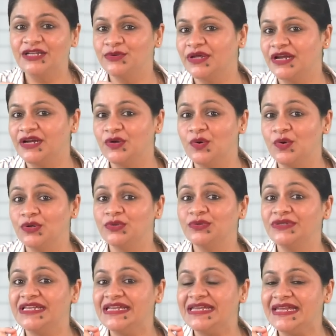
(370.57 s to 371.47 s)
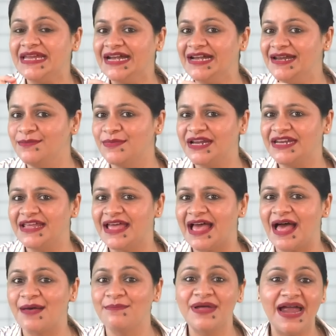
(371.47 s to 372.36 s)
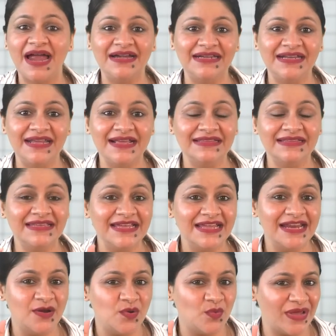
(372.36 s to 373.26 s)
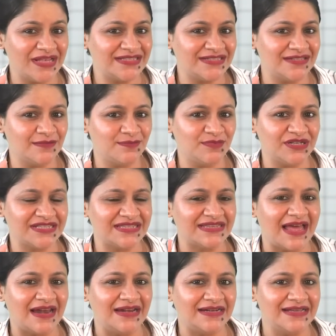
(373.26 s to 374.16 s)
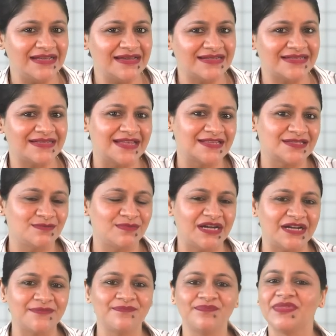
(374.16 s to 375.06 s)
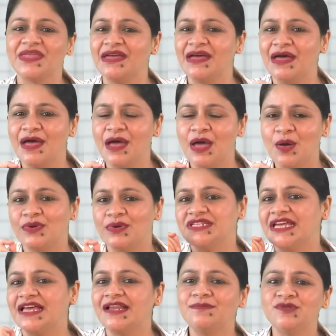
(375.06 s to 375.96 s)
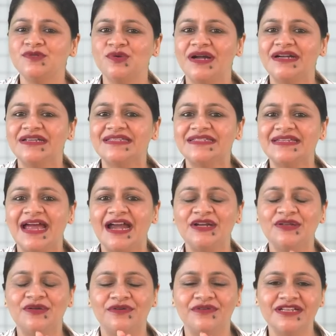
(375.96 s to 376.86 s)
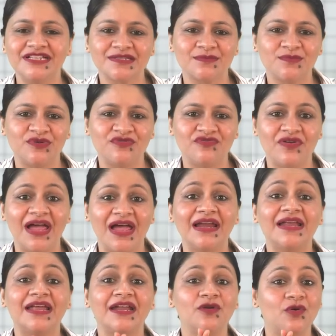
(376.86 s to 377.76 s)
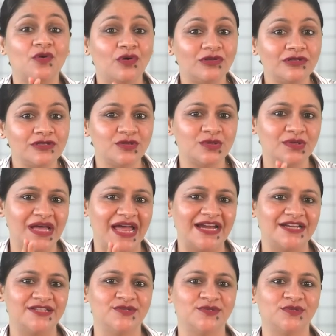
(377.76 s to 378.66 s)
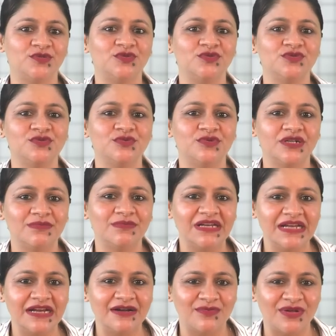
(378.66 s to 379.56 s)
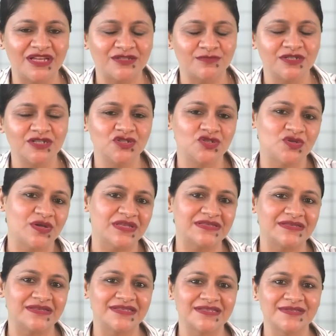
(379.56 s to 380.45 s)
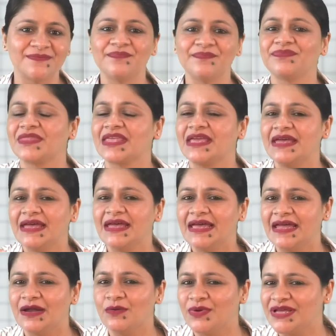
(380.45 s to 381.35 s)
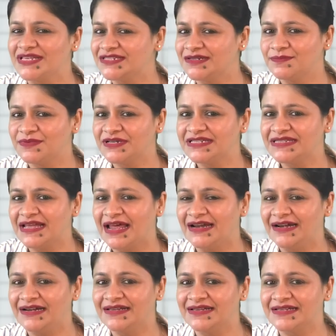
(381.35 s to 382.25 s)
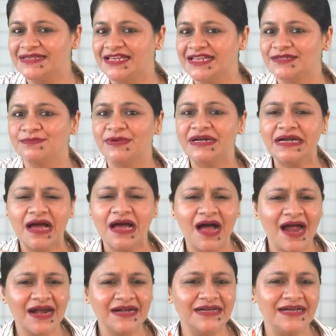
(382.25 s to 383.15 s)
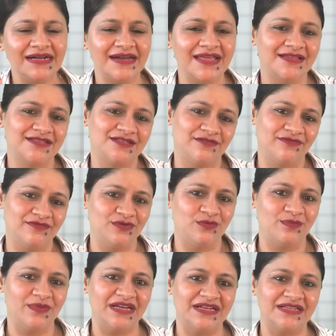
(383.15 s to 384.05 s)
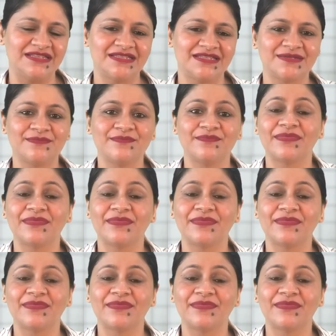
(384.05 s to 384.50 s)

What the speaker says: you can go to the ET Money app and take the Investor Personality Assessment, which helps you understand your risk profile and also guides you through suitable investment choices. Investor Personality Assessment hardly takes a few minutes.